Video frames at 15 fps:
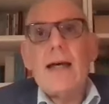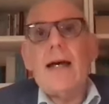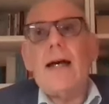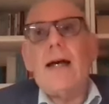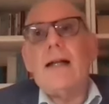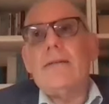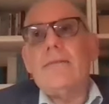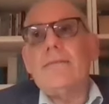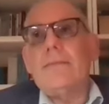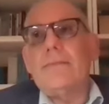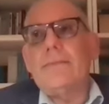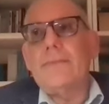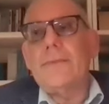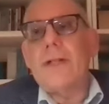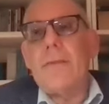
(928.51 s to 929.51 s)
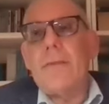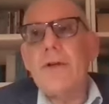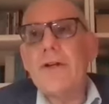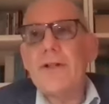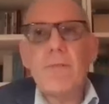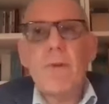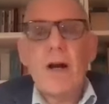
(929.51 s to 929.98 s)
Um,
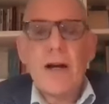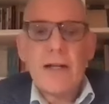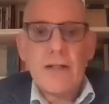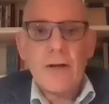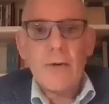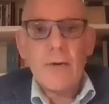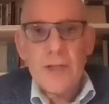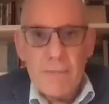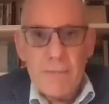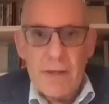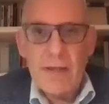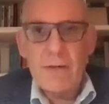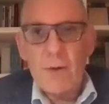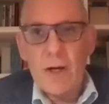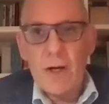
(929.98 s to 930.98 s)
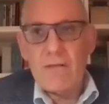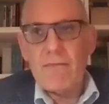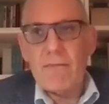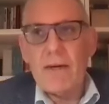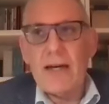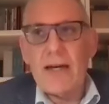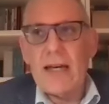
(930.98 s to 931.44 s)
Muriel Spark has always been one of
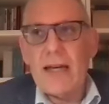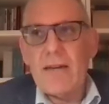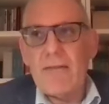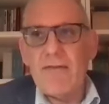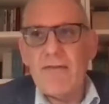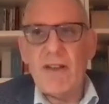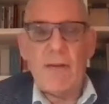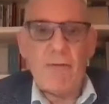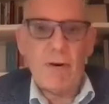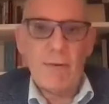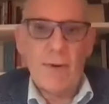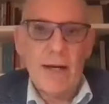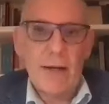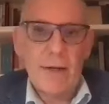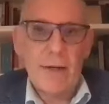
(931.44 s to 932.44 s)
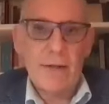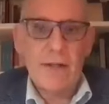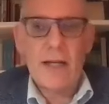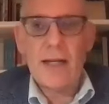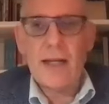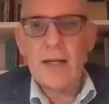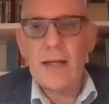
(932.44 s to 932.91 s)
my favorite writers,
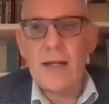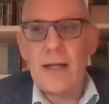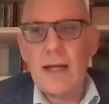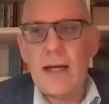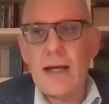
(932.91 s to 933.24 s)
and